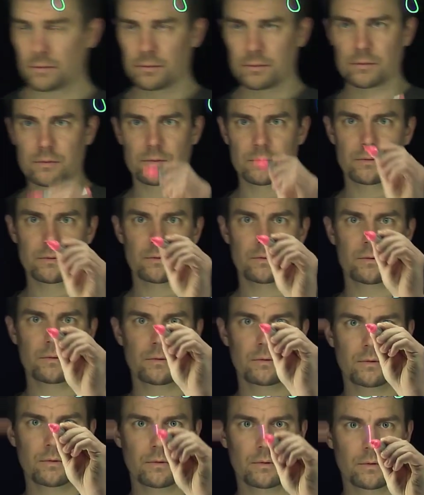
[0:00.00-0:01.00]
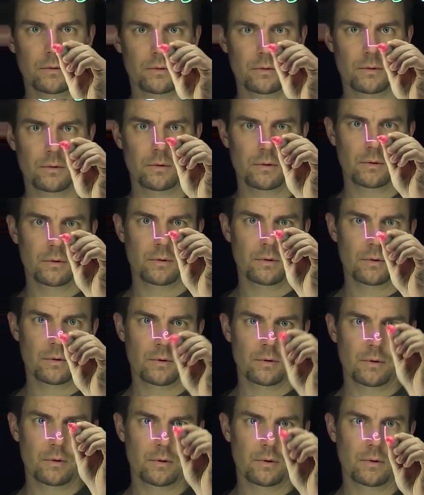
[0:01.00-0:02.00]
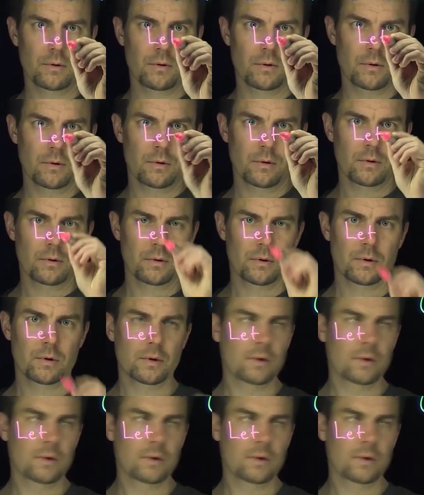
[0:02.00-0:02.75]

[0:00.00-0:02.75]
No one is speaking in this clip.